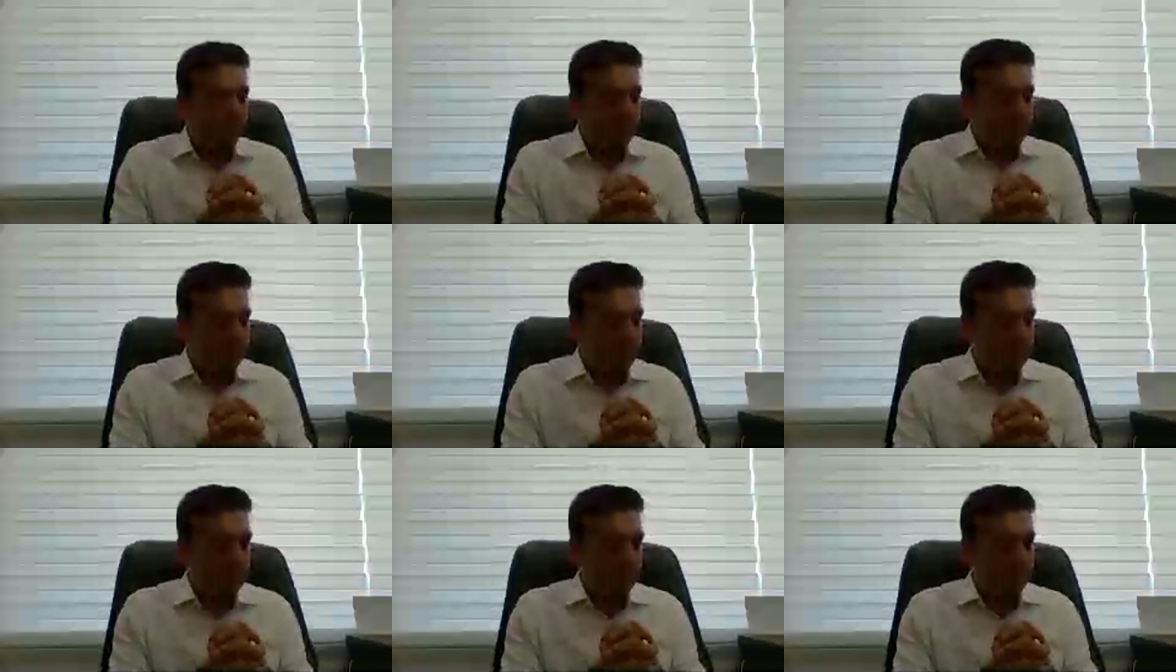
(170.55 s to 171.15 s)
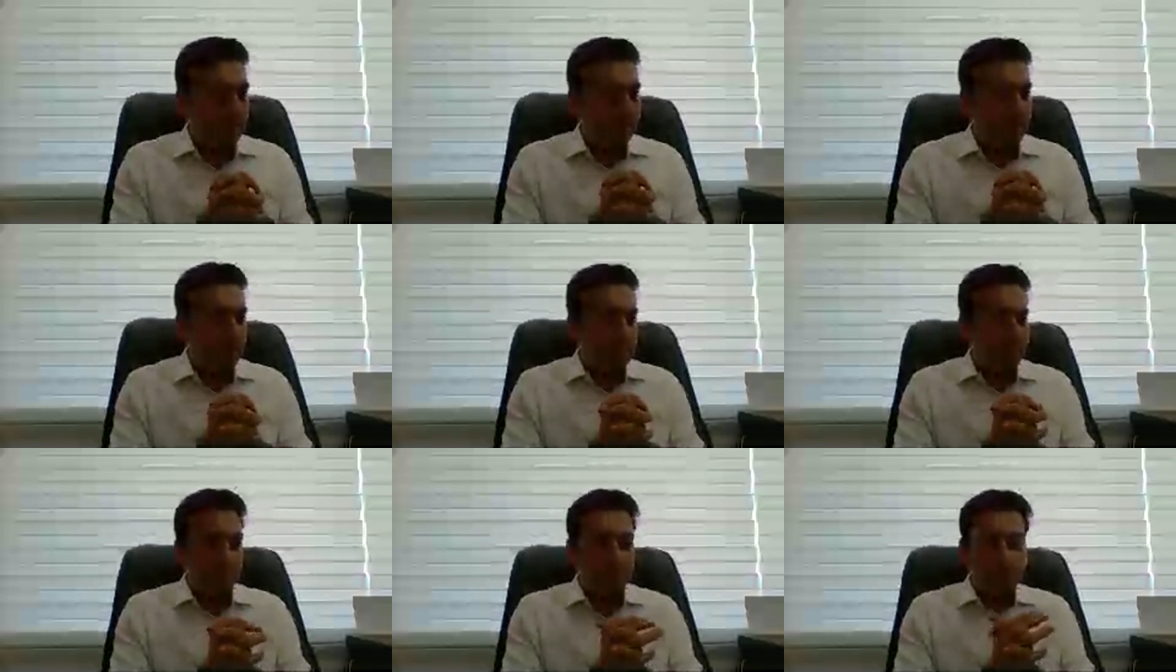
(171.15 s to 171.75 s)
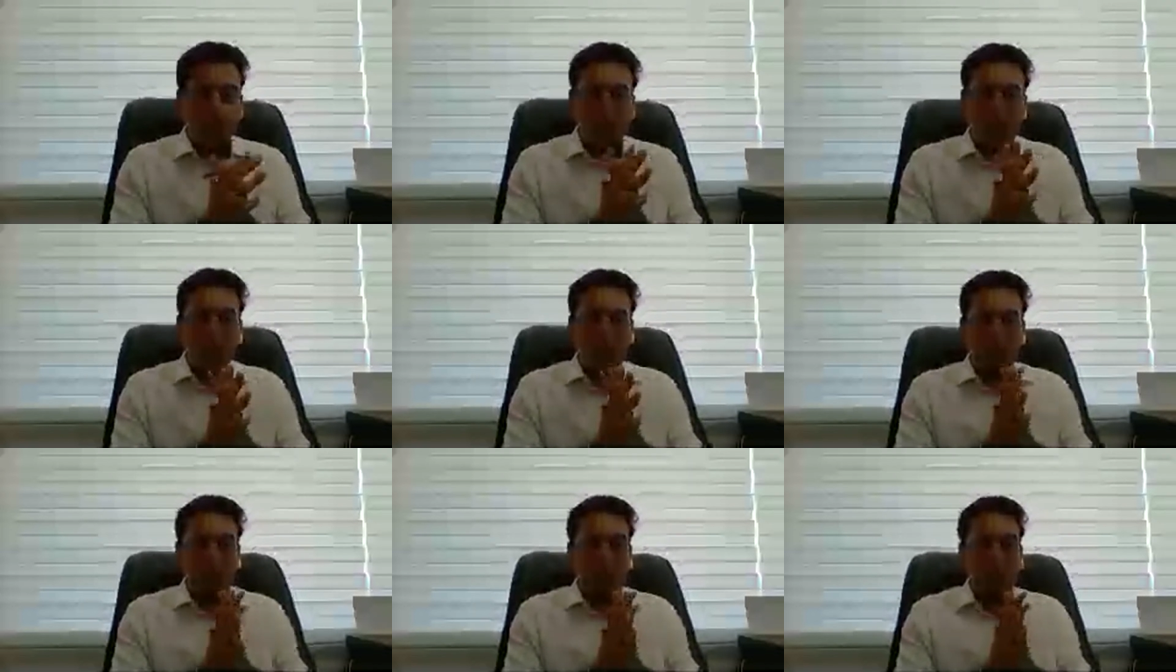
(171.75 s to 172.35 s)
First, uh, first of all,
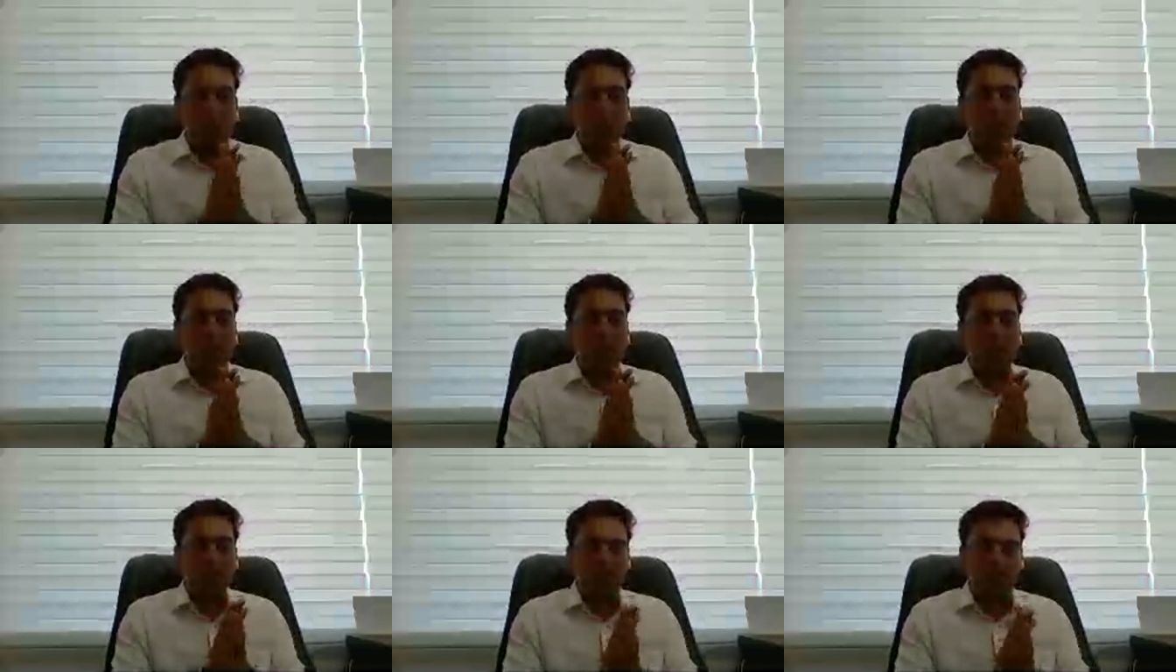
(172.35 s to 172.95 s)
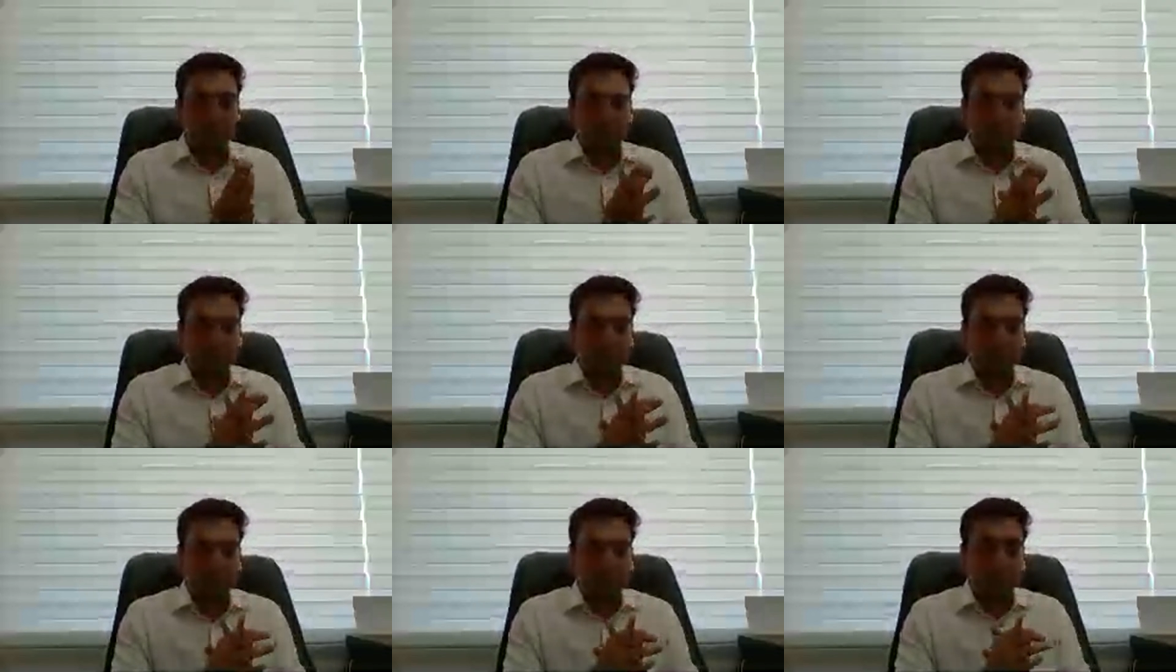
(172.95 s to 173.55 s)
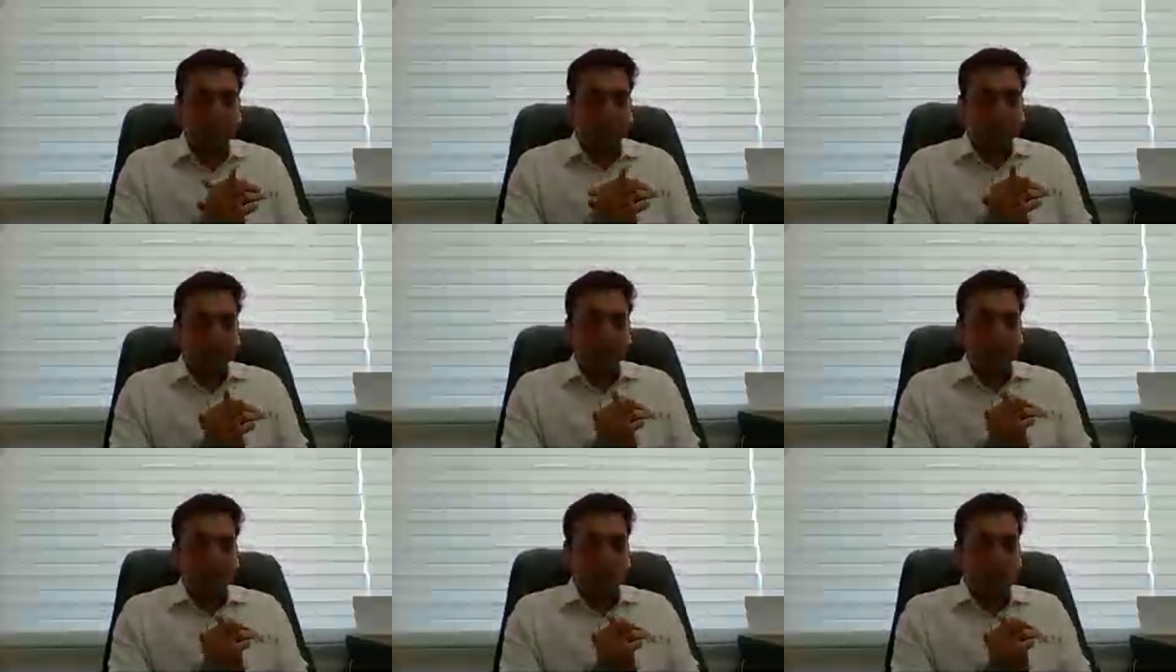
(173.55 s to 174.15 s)
what is the requirement for S D S?
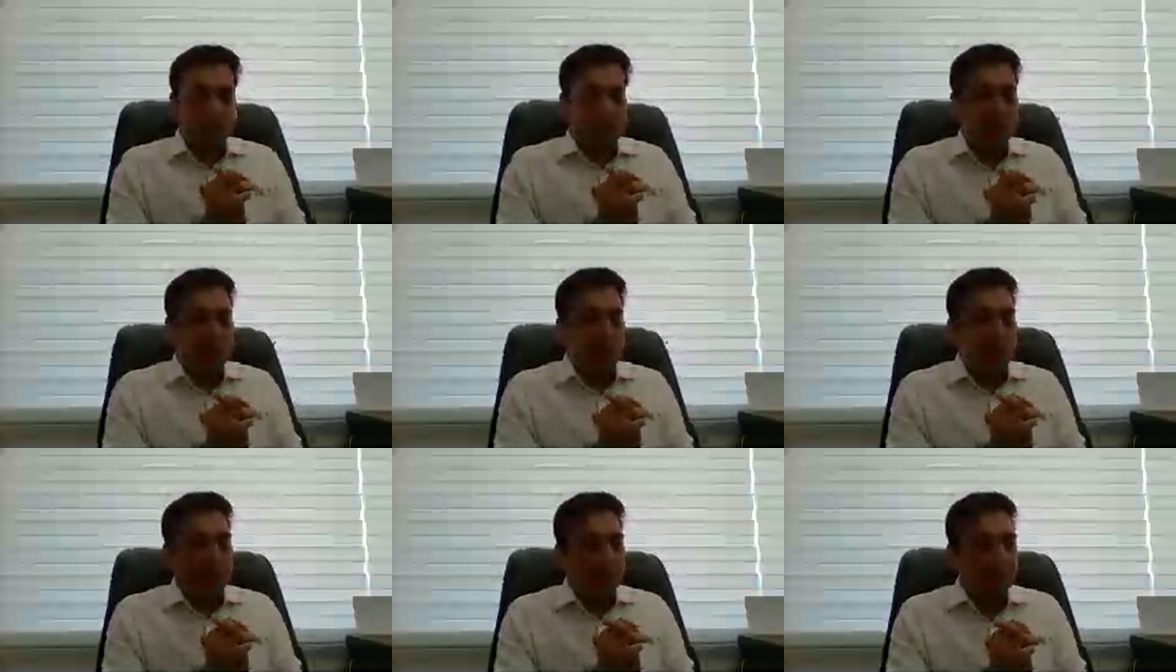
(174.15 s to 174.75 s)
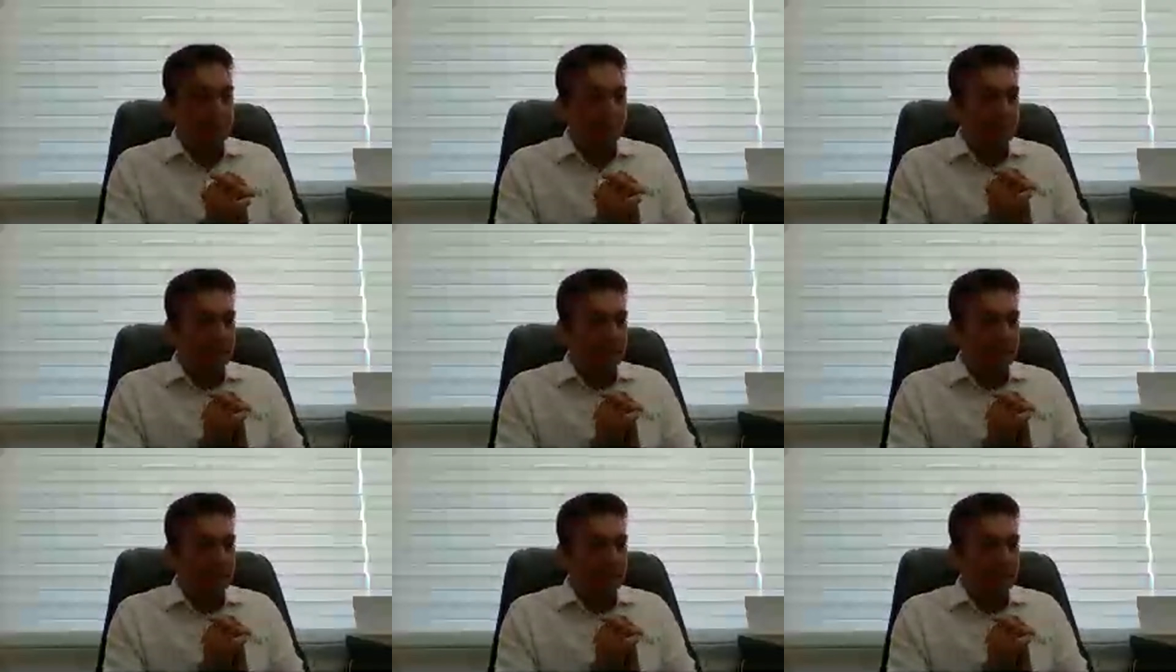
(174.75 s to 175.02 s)
So while applying for